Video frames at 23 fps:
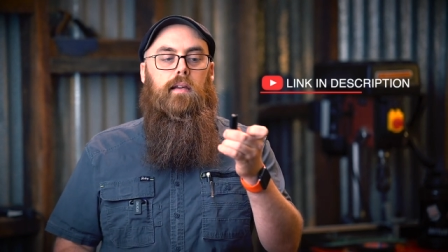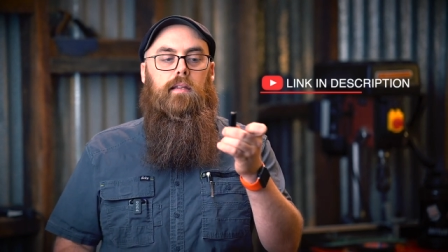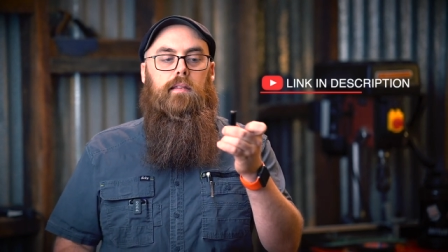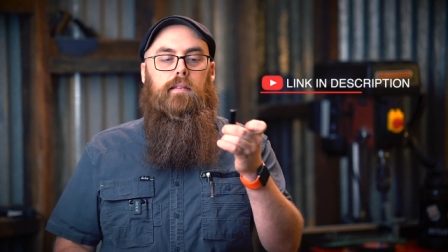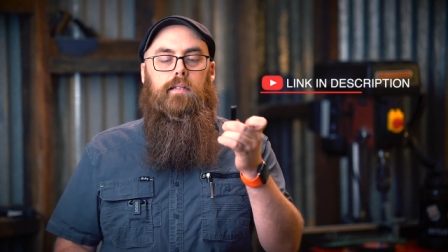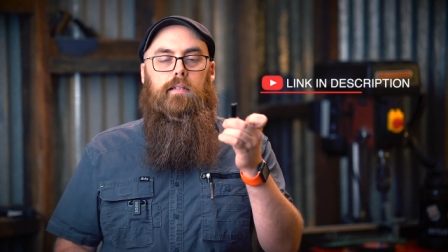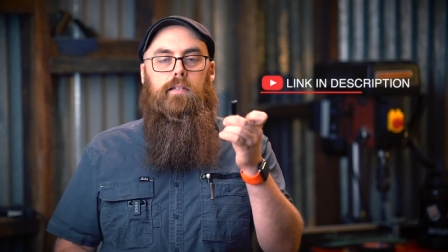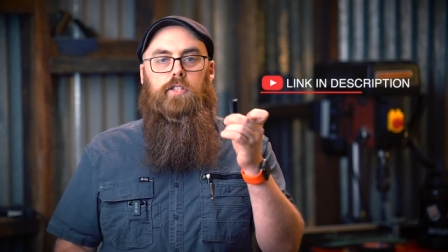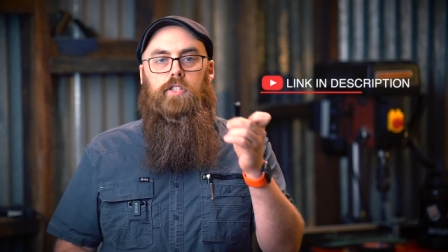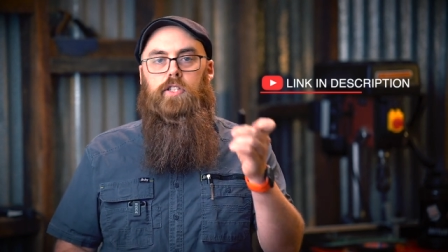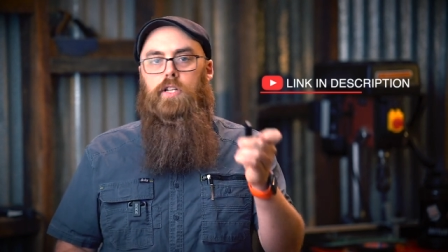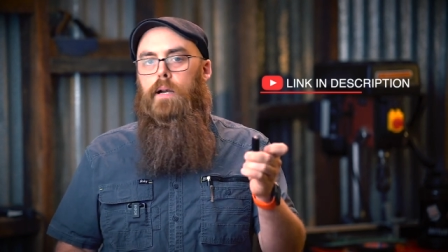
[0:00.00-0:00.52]

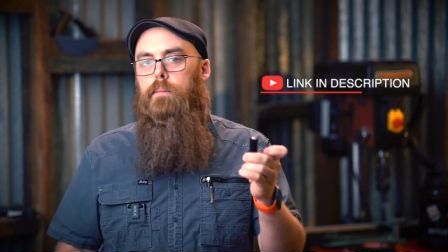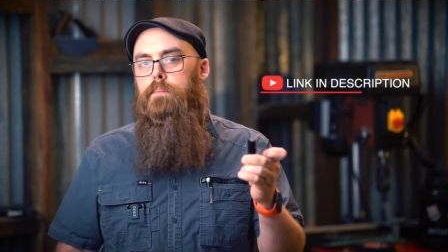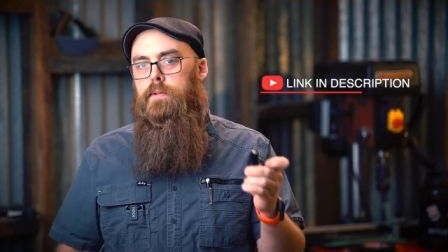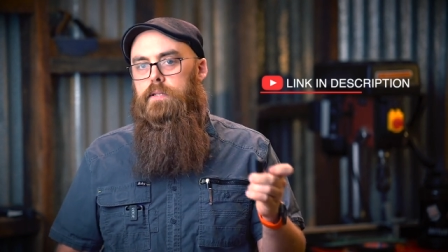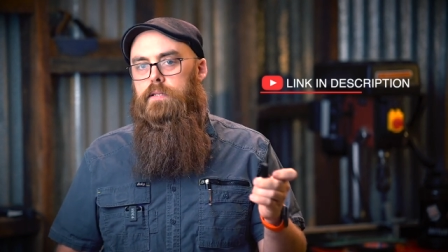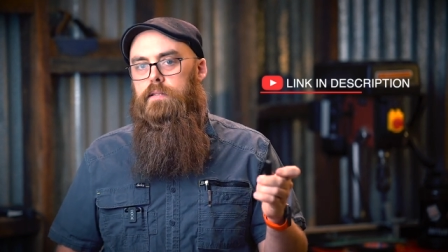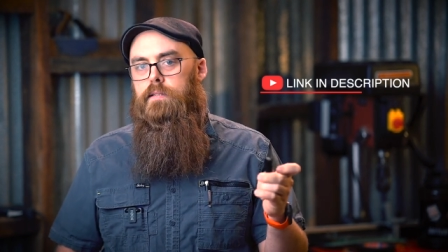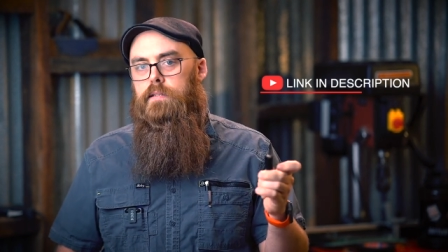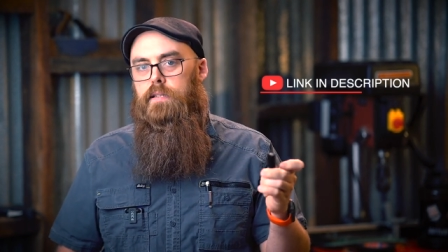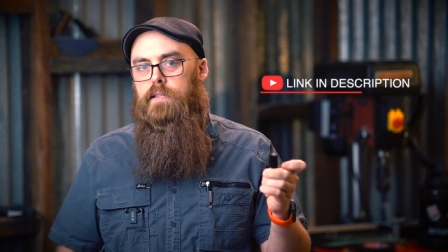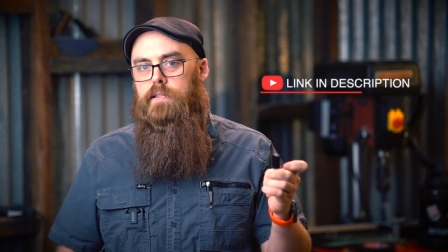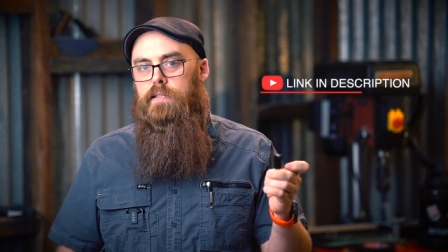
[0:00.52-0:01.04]
the
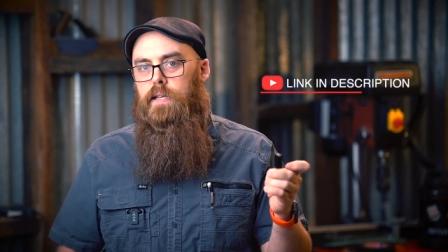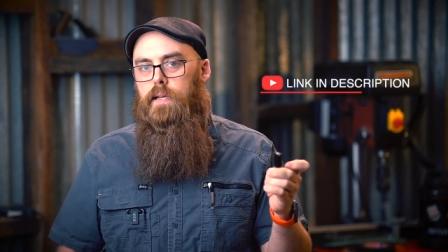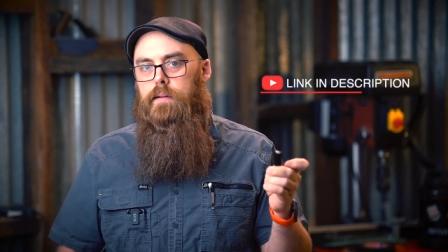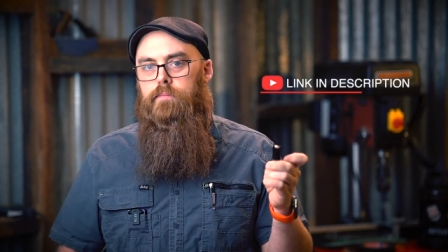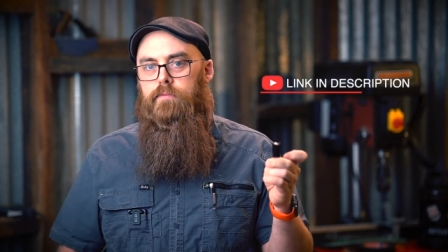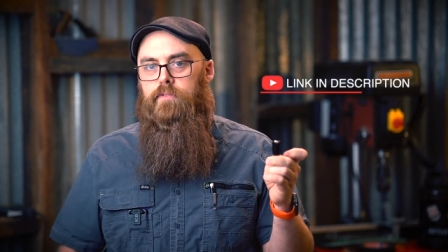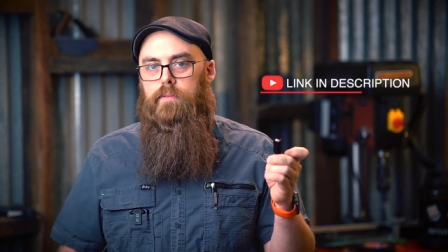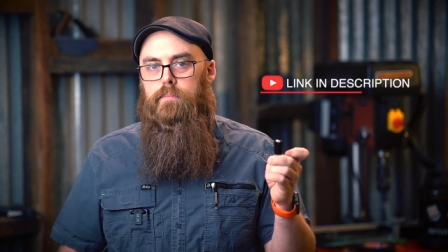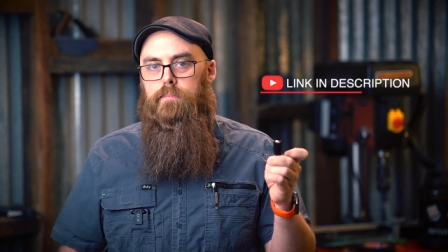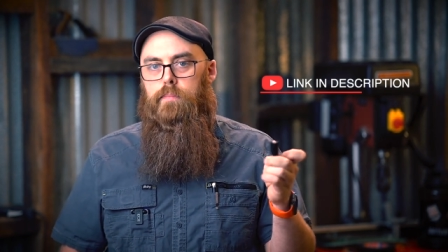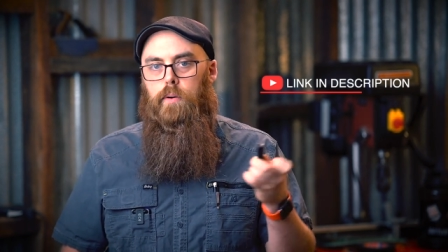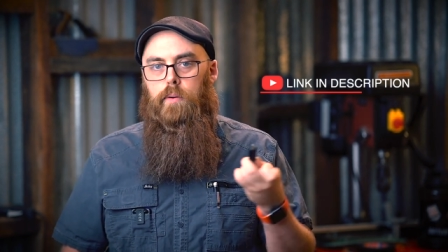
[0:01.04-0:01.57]
sharpness is the same
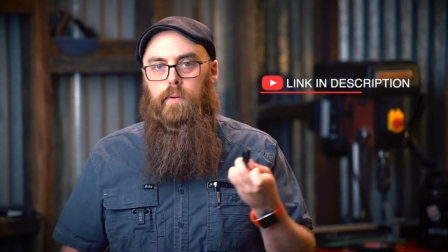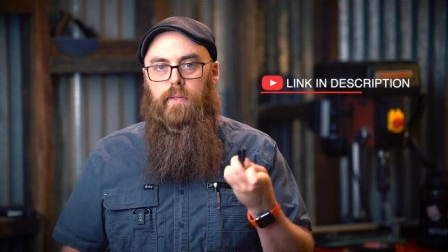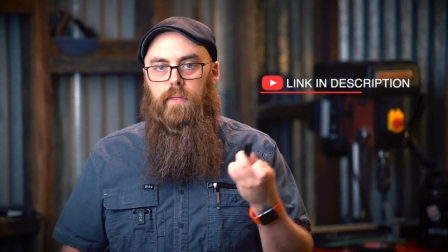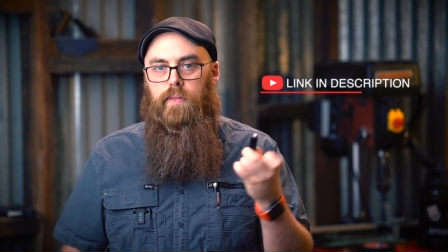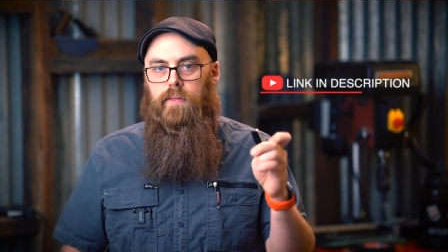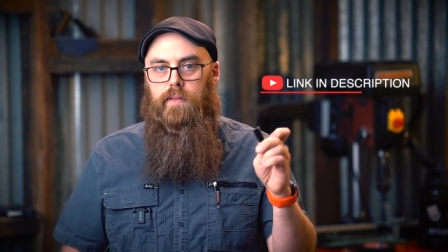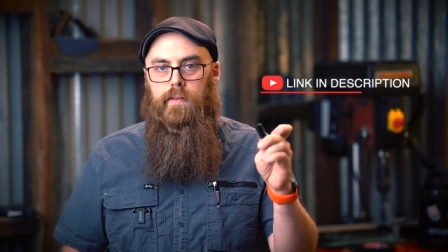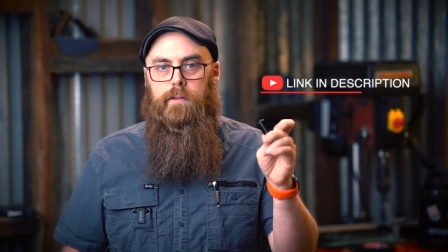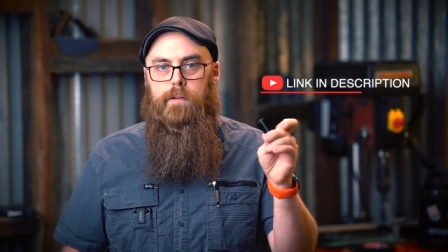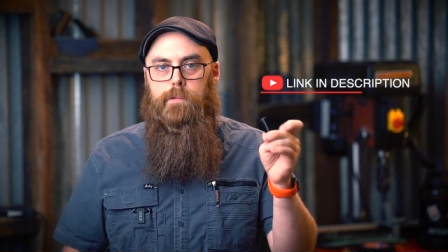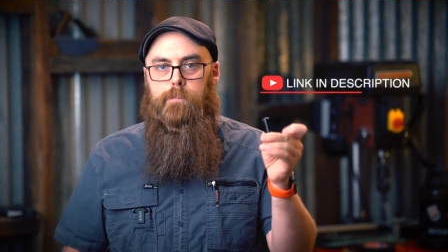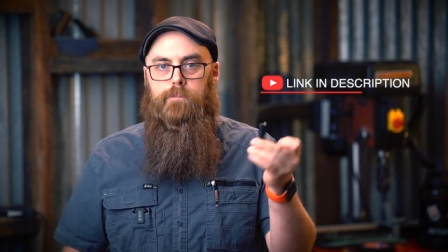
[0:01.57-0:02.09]
for
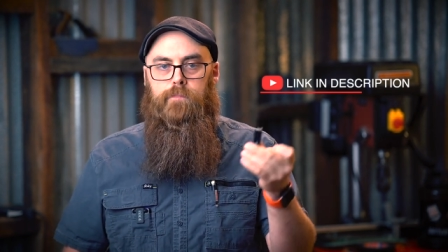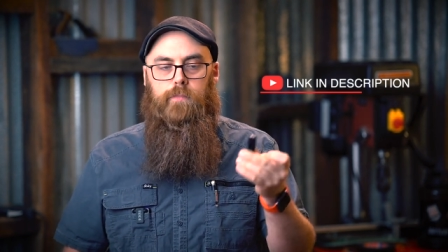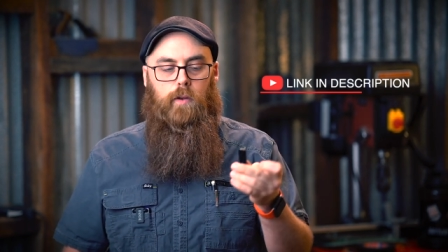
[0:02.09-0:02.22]
both,